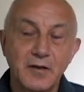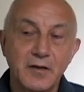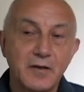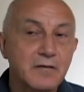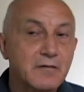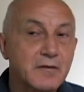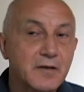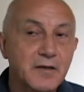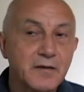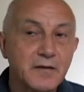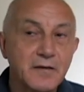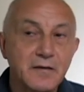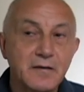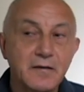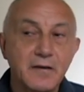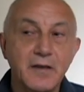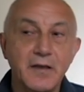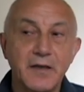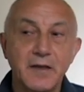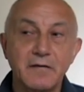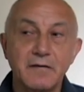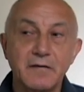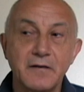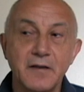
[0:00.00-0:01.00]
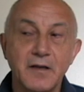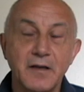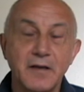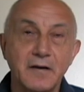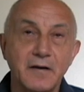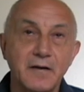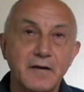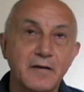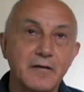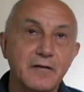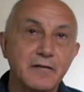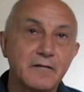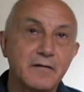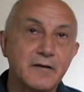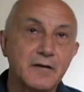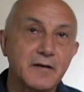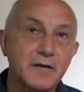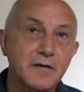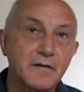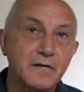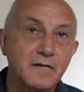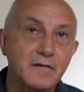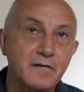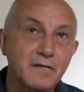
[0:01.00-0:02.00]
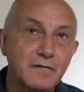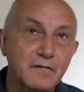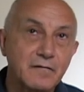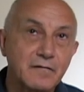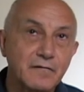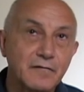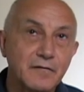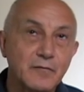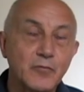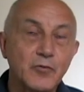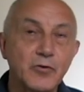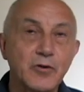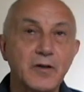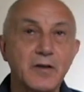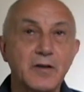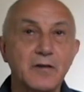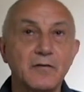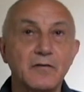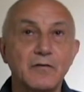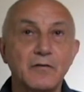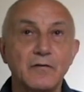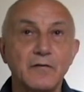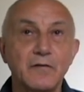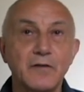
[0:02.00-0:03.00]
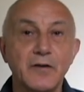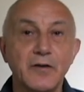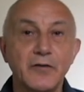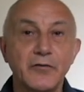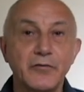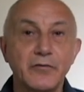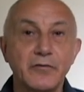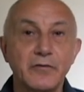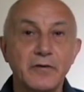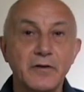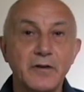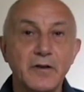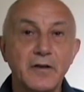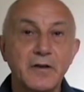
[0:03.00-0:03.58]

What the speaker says: And they didn't get the idea that it's from one hand to the other.